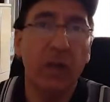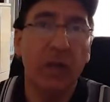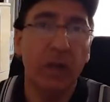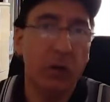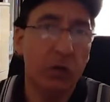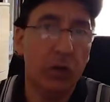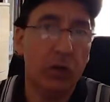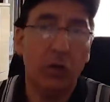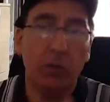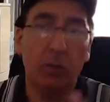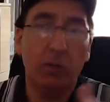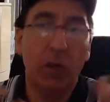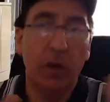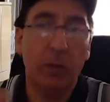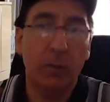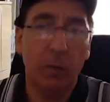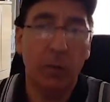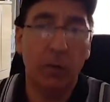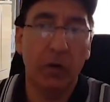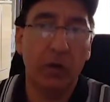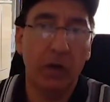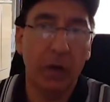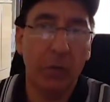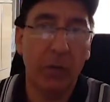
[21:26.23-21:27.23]
You could just probably put
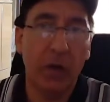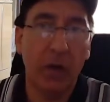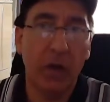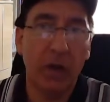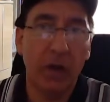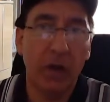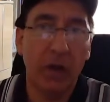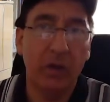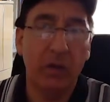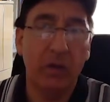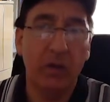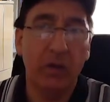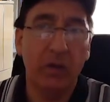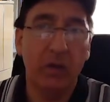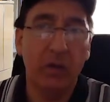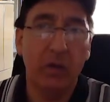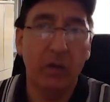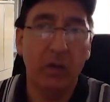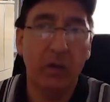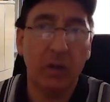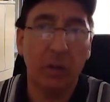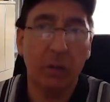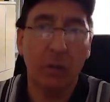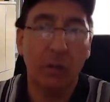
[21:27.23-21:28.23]
it in a bag You'd
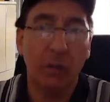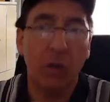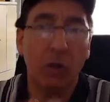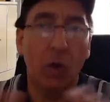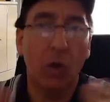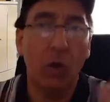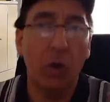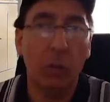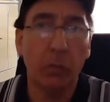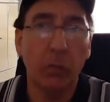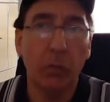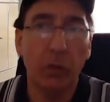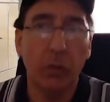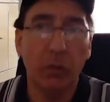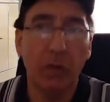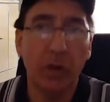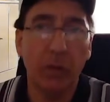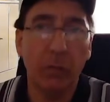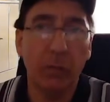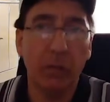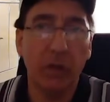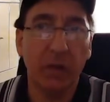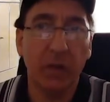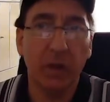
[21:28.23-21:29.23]
have to put the cardboard around to
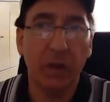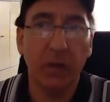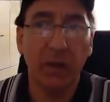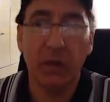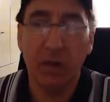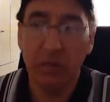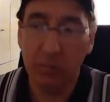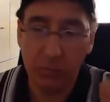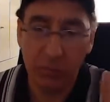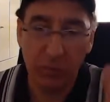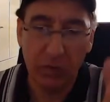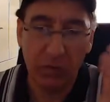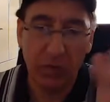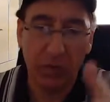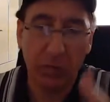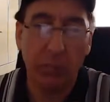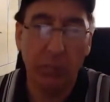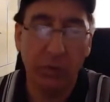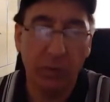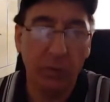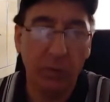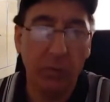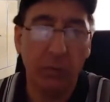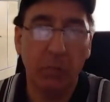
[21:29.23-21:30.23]
protect it, put it
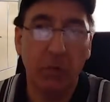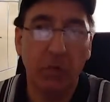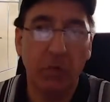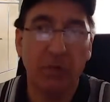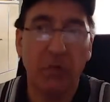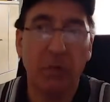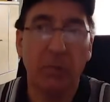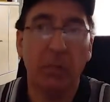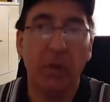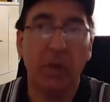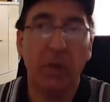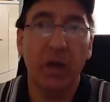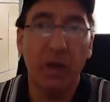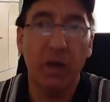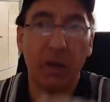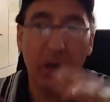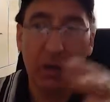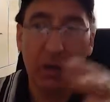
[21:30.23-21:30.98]
in a, plastic bag,